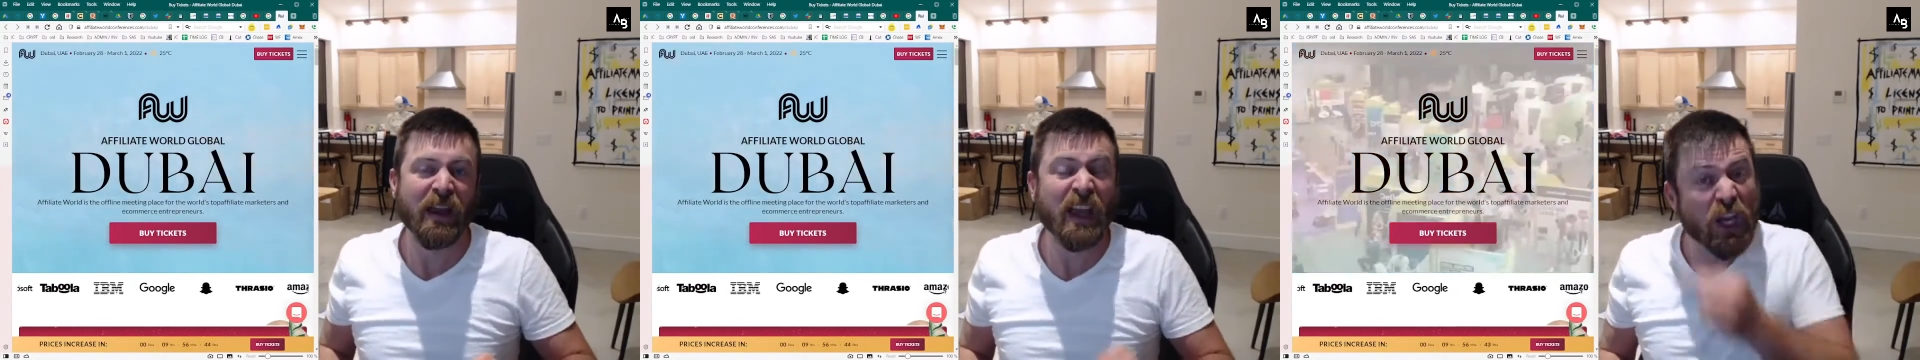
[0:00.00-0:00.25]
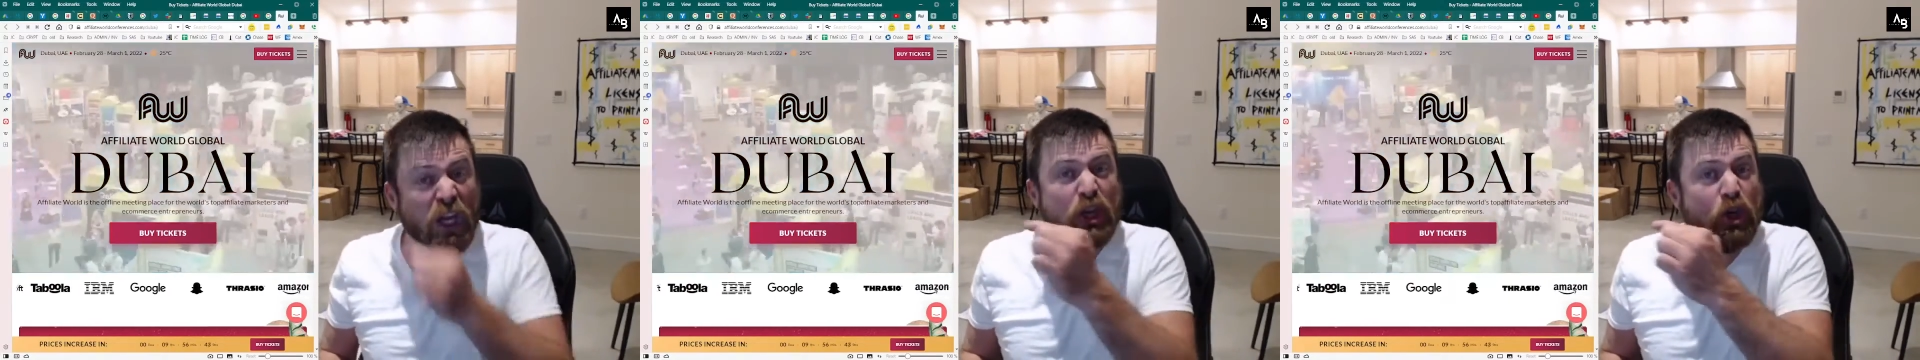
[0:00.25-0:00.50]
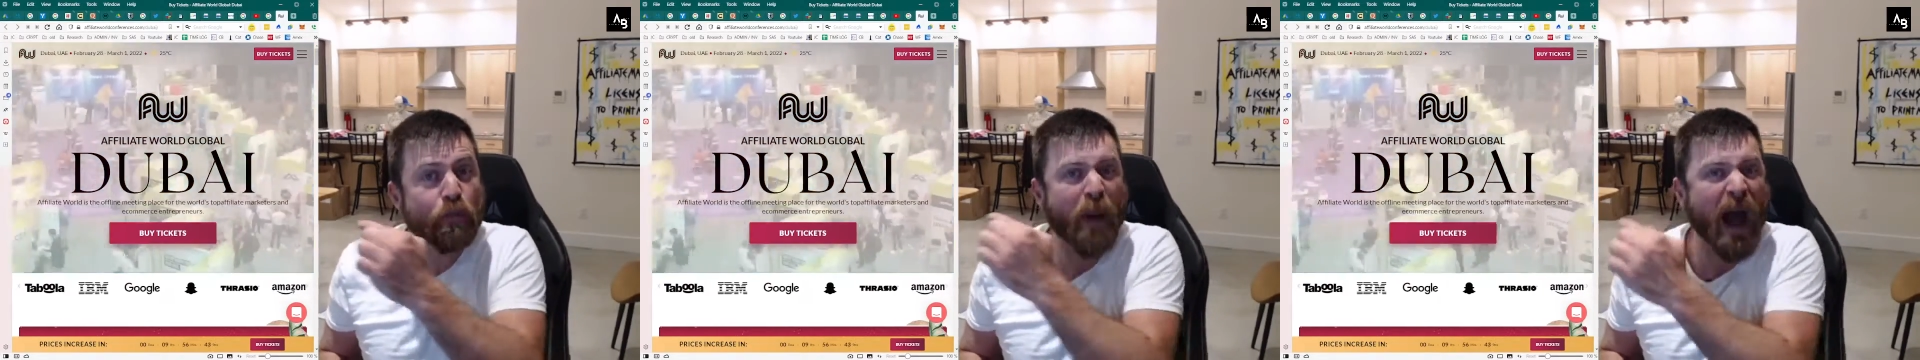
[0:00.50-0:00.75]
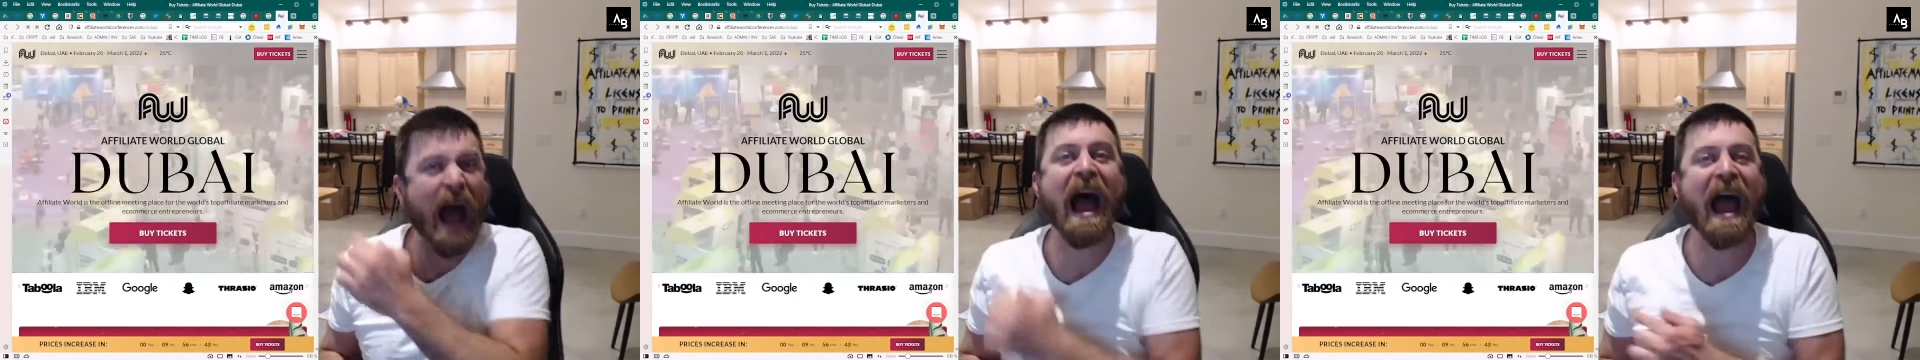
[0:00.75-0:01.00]
in
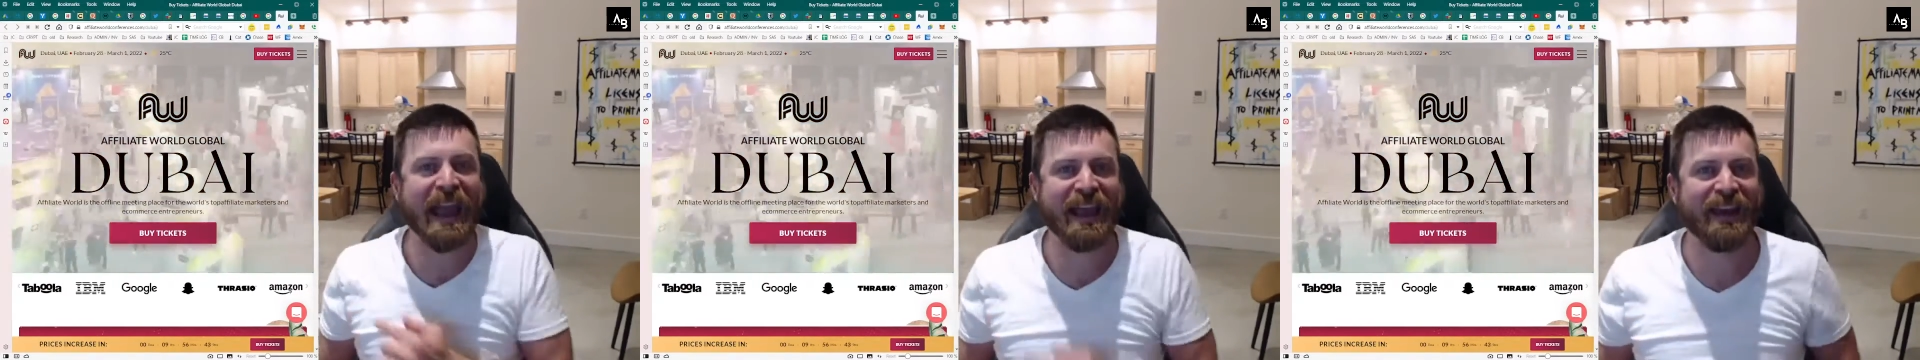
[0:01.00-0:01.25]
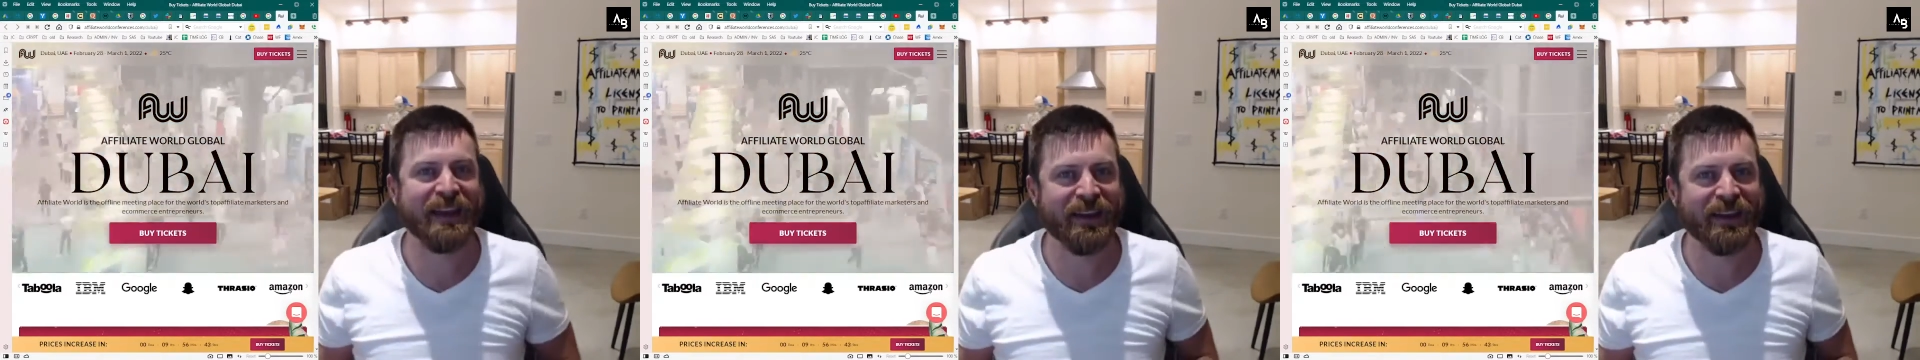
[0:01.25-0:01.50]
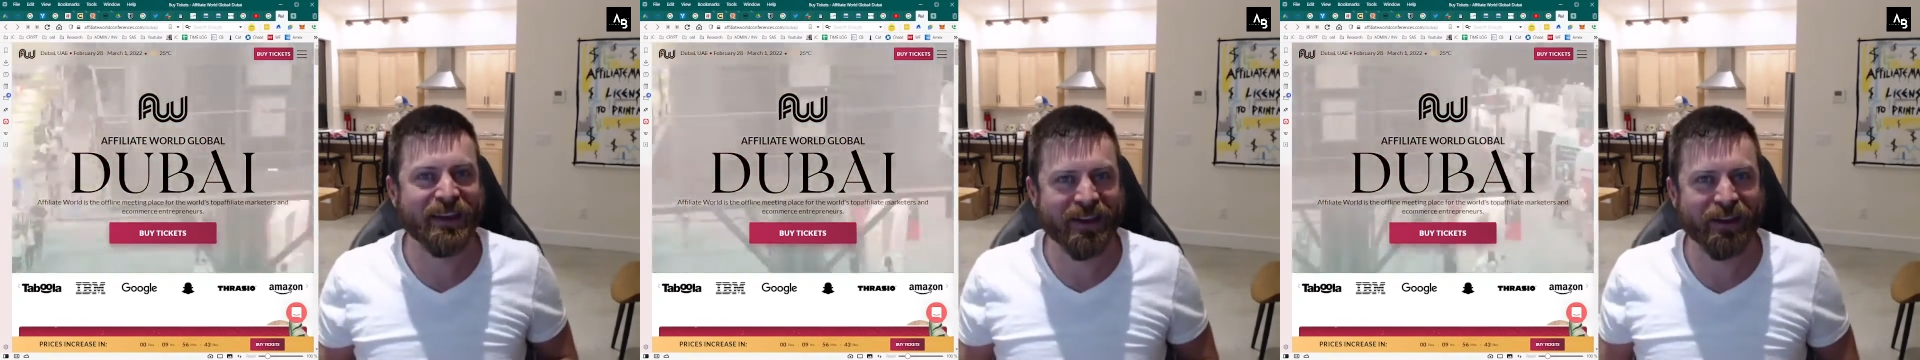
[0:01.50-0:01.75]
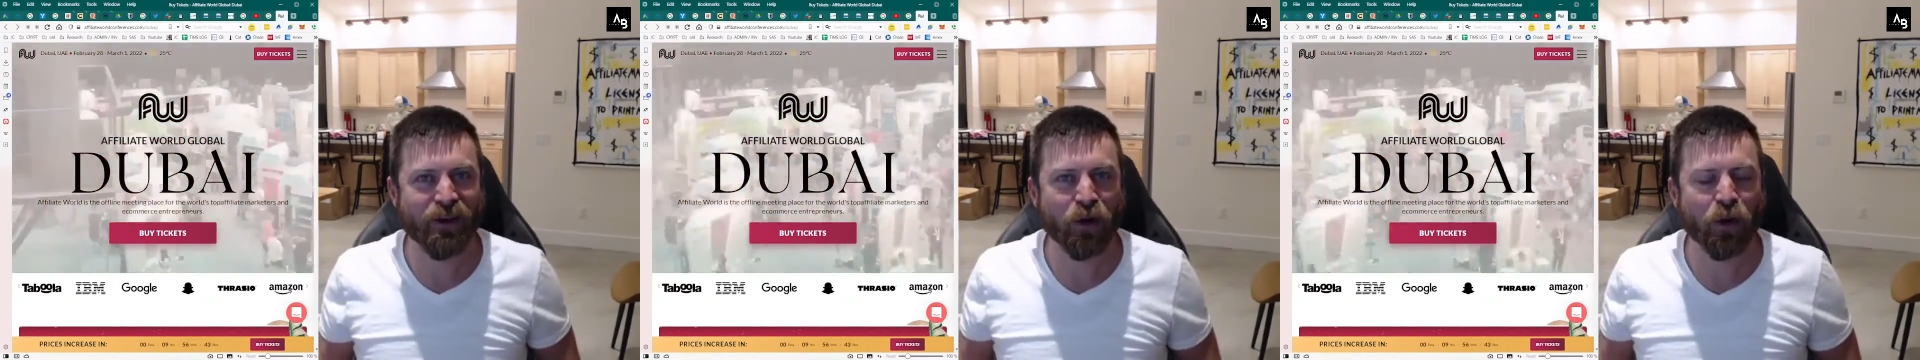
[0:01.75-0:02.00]
Dubai.
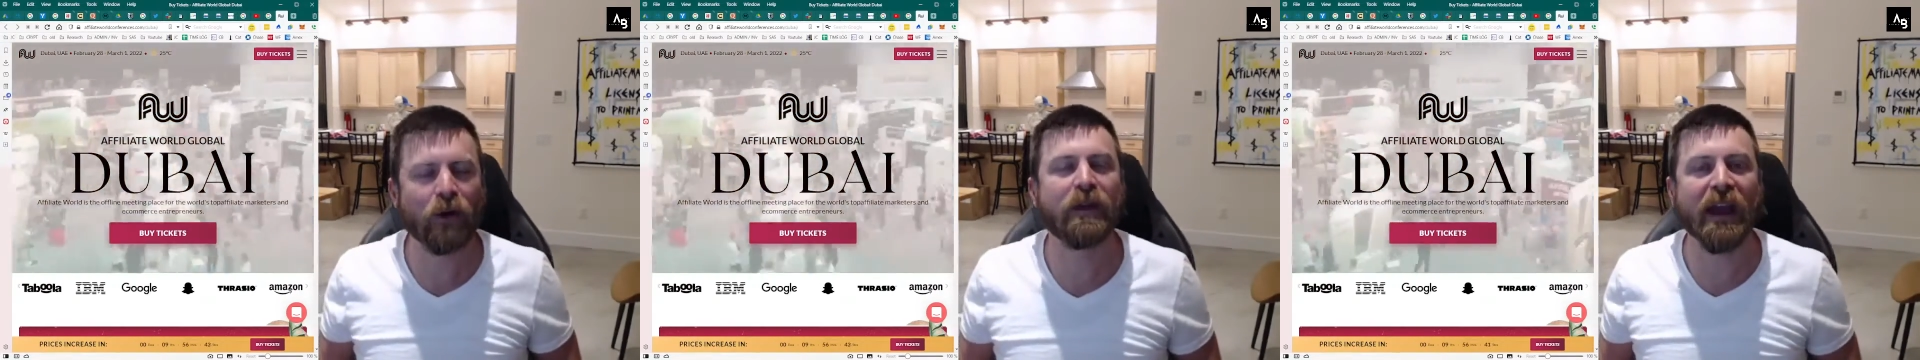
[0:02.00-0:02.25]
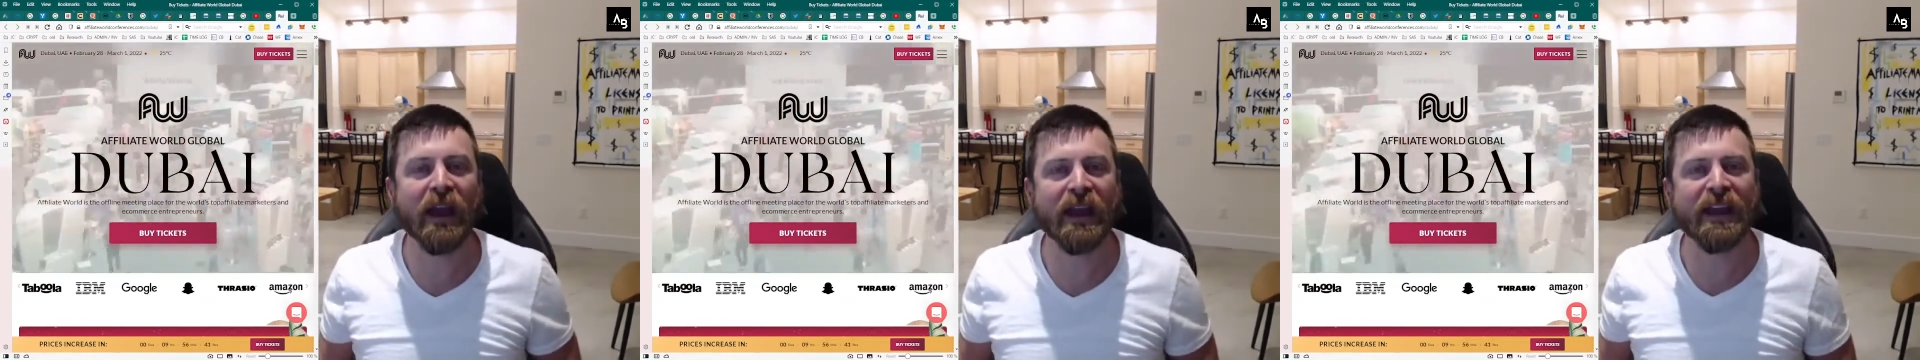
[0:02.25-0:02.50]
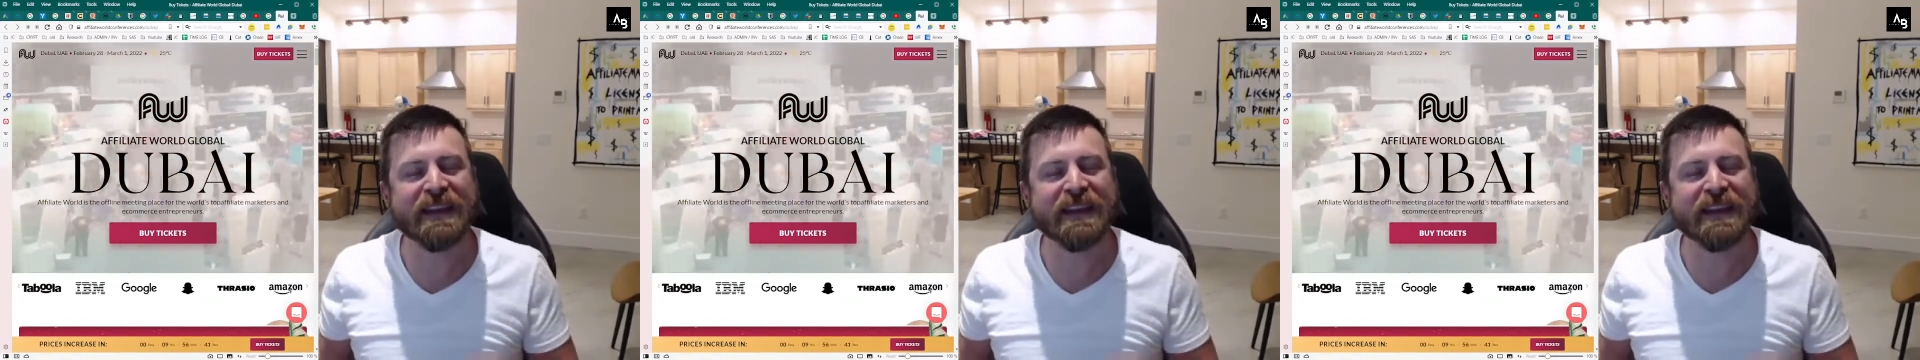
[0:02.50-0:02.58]
Okay?